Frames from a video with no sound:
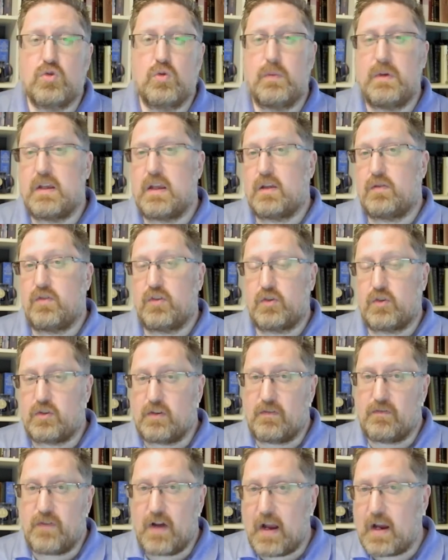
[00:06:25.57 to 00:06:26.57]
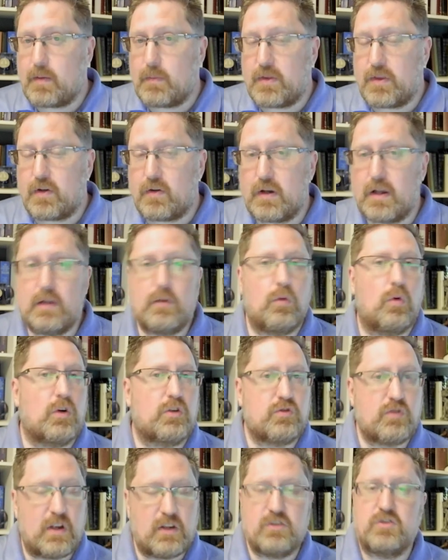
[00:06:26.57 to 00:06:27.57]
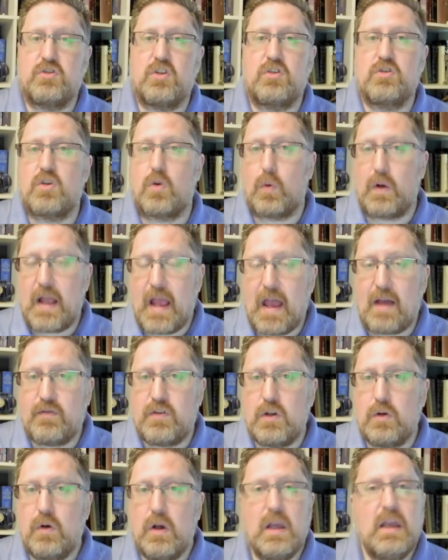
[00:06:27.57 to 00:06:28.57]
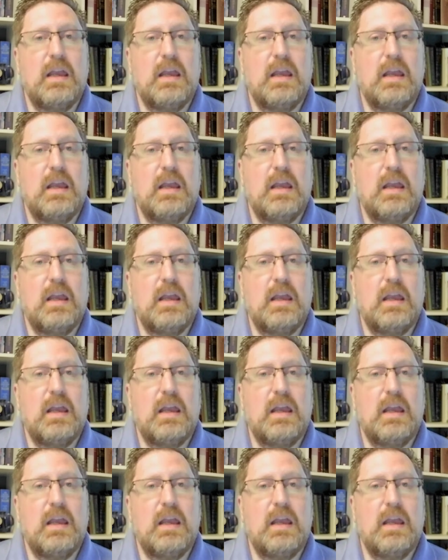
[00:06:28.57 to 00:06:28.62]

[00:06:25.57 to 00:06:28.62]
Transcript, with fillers: because of a certain environment they're in or transgender or what have you,